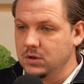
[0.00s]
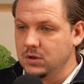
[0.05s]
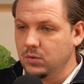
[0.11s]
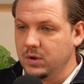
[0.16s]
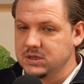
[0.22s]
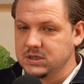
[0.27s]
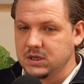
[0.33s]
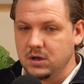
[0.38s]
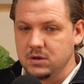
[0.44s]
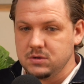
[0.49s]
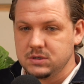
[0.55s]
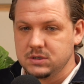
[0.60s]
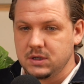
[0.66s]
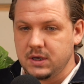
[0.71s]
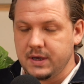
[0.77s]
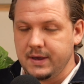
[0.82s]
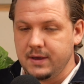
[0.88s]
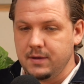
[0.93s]

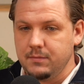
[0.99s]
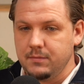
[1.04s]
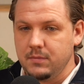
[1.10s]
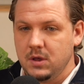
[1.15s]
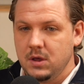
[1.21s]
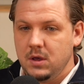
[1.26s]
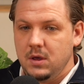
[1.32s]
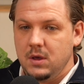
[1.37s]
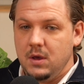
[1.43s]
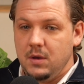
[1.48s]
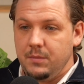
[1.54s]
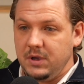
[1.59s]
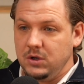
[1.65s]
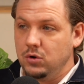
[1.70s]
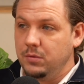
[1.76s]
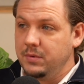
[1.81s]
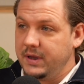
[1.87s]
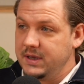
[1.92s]
Westcoast, being
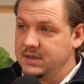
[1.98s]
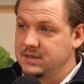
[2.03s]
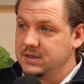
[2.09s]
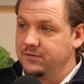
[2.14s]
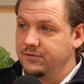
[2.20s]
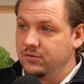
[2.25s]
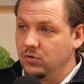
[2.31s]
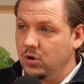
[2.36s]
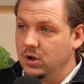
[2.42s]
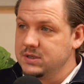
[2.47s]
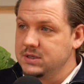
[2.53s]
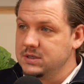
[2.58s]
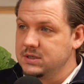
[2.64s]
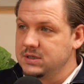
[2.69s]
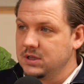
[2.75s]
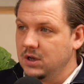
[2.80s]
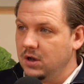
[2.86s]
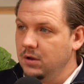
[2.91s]
nominated for Rising
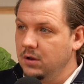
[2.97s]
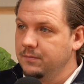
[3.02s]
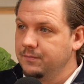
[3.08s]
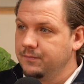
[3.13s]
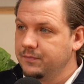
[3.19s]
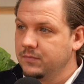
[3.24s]
Star